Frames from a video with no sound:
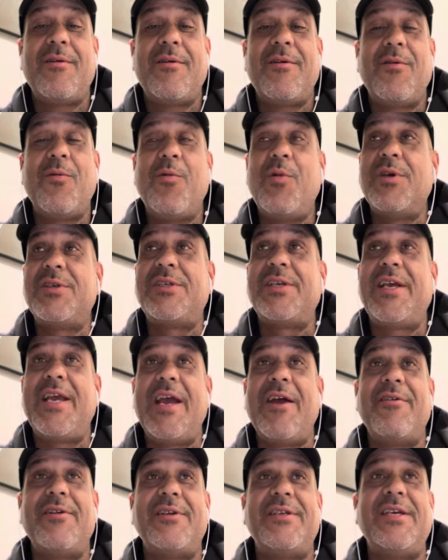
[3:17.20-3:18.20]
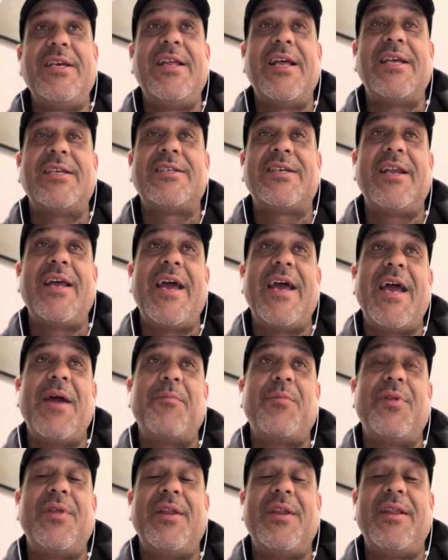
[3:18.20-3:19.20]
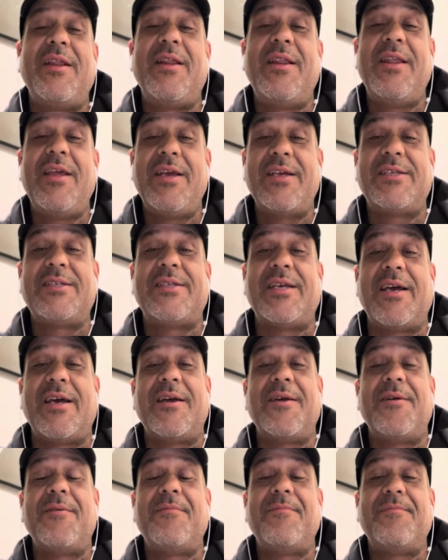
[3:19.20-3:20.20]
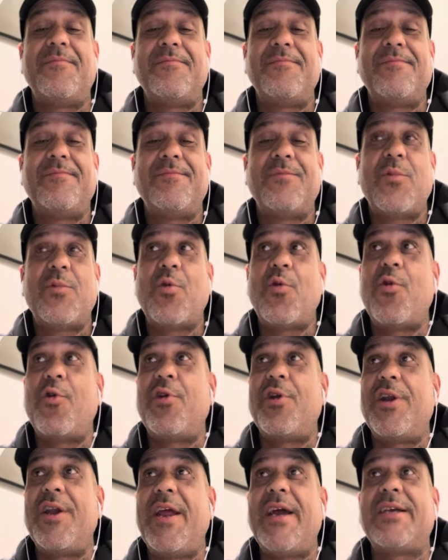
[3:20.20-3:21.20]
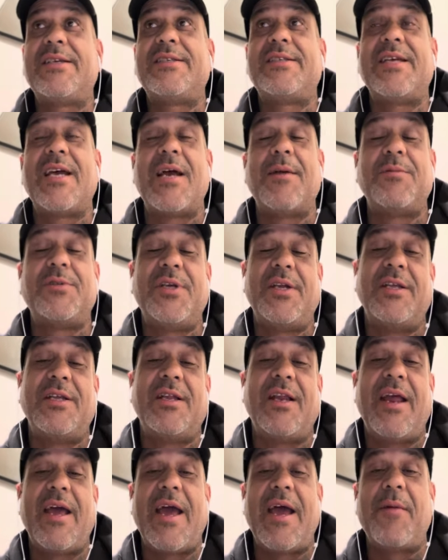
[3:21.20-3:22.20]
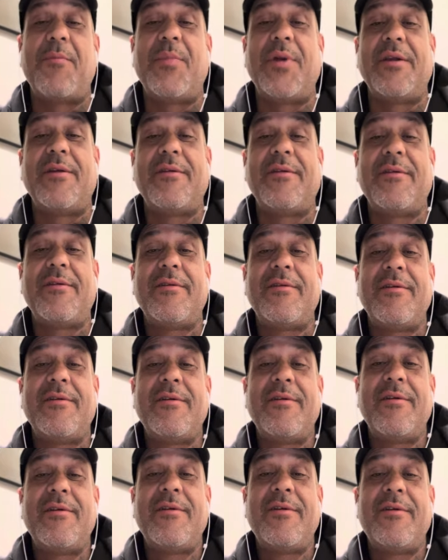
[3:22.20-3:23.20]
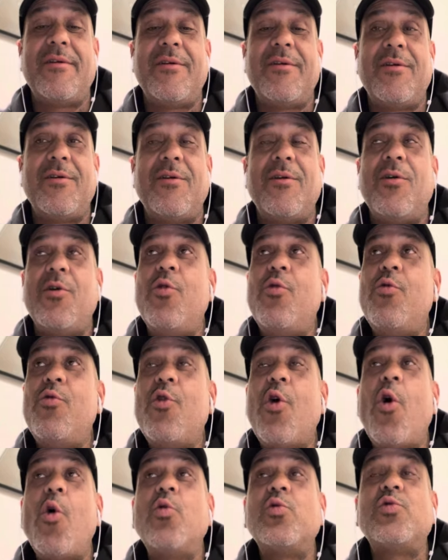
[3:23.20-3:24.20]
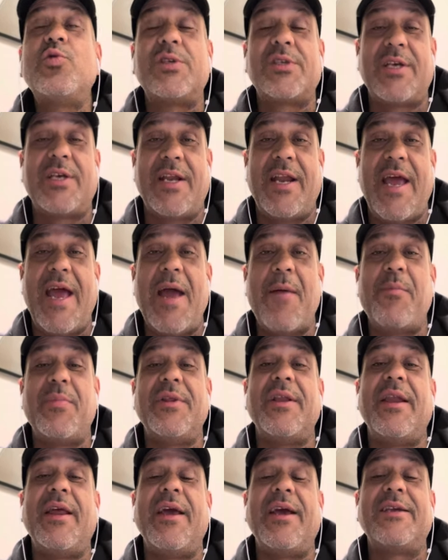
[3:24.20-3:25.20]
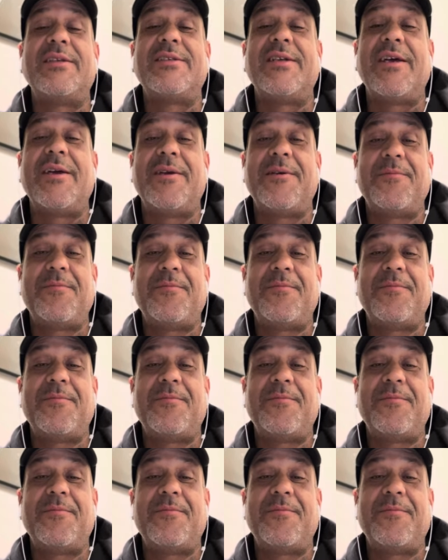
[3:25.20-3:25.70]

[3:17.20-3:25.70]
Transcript: What's the guarantee that's going to happen this time or the next time should it happen? Who knows what's going to happen the next time?